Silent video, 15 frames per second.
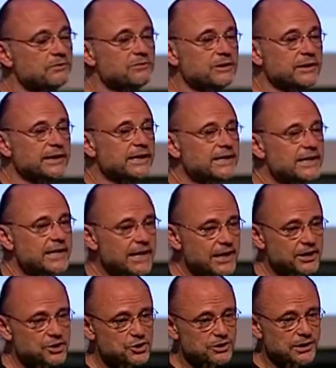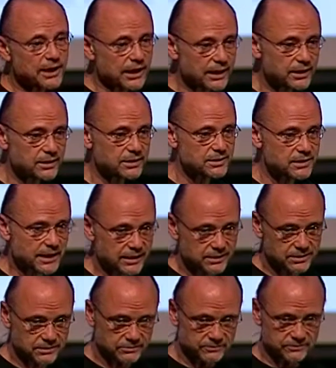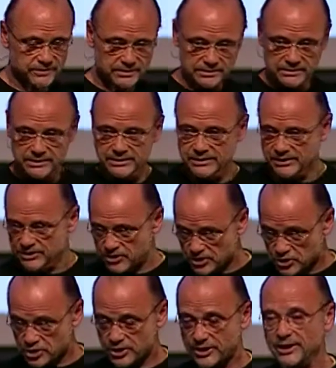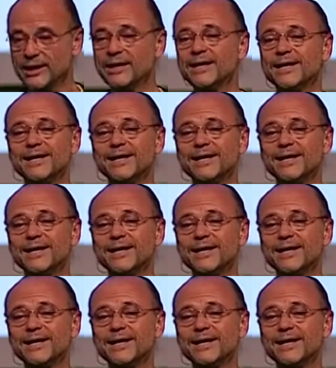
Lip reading: but a very engaged guy. He's active in teaching,